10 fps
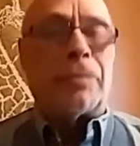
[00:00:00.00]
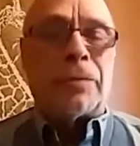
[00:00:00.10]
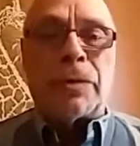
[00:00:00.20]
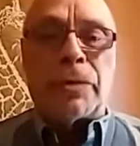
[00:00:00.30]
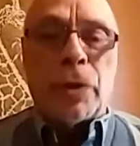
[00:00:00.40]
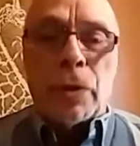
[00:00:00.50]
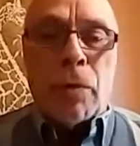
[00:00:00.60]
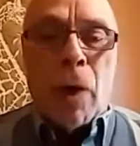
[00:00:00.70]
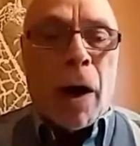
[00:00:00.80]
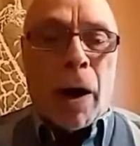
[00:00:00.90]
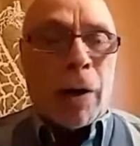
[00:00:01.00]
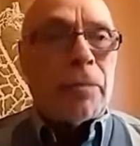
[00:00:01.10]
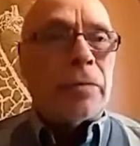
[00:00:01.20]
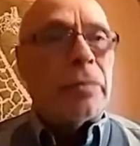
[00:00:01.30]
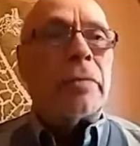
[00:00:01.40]
to our
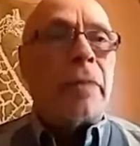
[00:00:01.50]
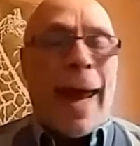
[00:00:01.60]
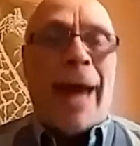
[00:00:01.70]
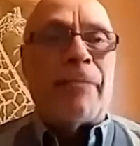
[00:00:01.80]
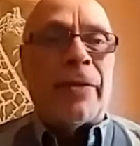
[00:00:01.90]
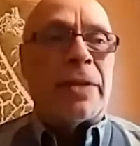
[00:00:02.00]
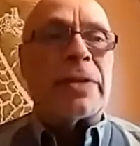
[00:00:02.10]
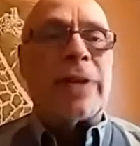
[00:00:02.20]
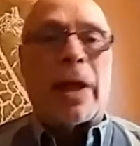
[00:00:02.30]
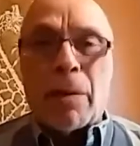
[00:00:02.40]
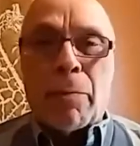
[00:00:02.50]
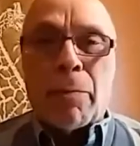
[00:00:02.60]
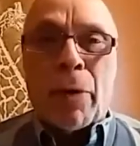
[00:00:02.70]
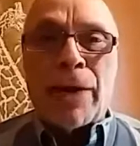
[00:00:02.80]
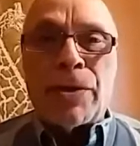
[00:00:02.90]
Advent
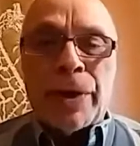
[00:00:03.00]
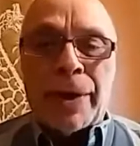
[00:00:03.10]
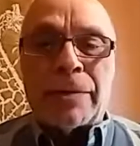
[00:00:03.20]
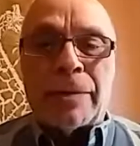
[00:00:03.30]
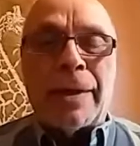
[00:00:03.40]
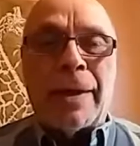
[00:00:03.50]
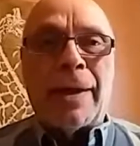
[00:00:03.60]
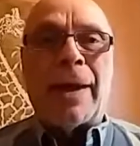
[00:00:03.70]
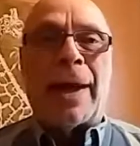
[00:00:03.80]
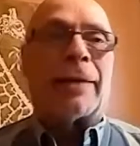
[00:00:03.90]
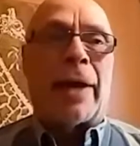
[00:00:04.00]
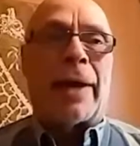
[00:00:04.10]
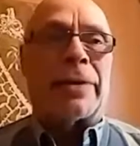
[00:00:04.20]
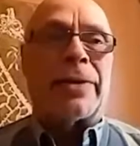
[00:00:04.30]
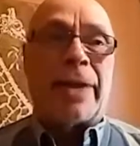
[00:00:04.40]
celebration. And let
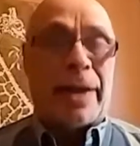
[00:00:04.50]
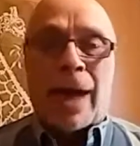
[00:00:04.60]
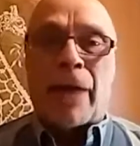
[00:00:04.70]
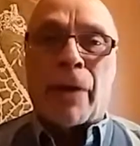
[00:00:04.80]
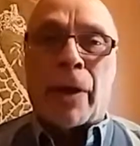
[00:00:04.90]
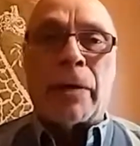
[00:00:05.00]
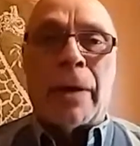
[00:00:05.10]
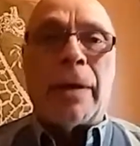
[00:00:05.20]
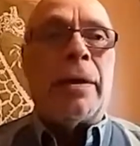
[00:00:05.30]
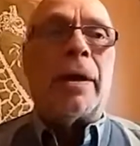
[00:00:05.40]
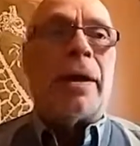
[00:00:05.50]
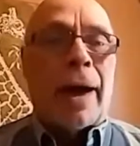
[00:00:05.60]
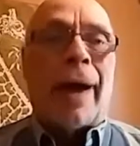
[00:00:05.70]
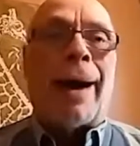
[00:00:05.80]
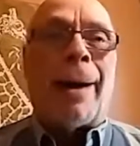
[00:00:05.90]
us together
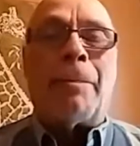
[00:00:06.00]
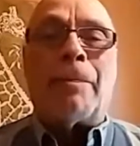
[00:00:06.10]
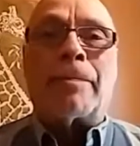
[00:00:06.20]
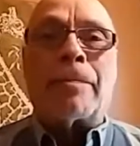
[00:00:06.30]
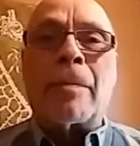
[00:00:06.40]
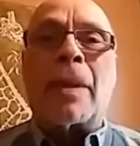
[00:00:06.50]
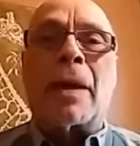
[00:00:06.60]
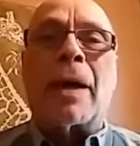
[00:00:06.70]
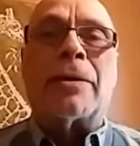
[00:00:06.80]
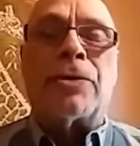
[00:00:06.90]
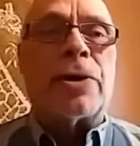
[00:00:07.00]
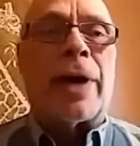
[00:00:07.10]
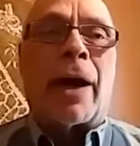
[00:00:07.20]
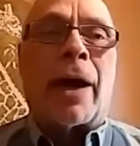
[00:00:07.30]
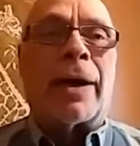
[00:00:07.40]
um,
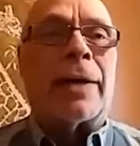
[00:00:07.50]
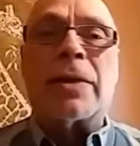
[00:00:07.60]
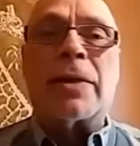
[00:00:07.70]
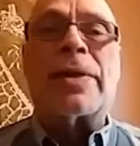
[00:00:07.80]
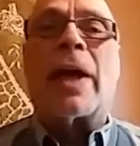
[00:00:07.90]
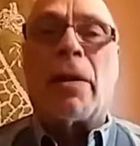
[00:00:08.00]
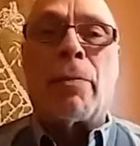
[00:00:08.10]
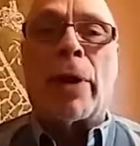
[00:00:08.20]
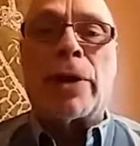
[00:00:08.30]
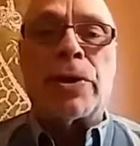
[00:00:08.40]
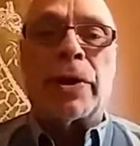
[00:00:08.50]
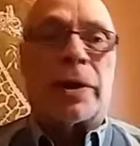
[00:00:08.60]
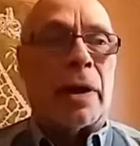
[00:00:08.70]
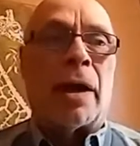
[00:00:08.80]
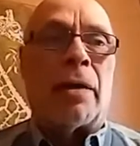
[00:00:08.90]
share in the celebration
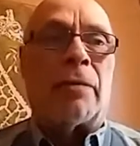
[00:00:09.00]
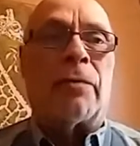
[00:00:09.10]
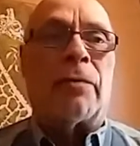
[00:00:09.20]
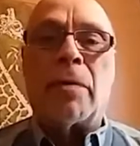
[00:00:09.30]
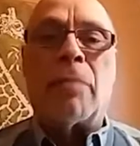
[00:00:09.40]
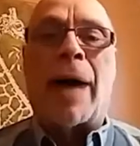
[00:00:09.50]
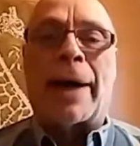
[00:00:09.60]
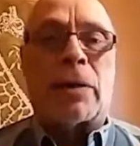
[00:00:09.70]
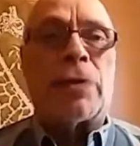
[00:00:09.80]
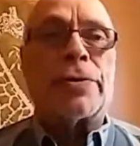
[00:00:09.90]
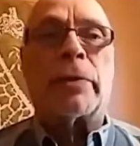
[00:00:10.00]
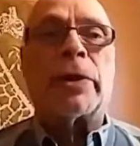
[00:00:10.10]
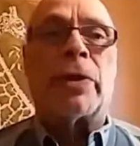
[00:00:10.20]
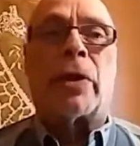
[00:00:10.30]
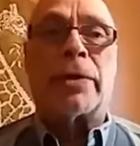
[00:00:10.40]
of Michael's
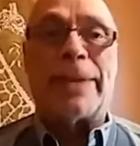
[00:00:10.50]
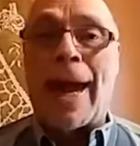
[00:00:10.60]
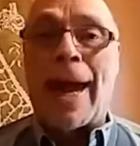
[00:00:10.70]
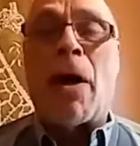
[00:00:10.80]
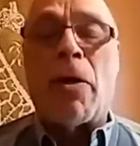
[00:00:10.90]
return to health.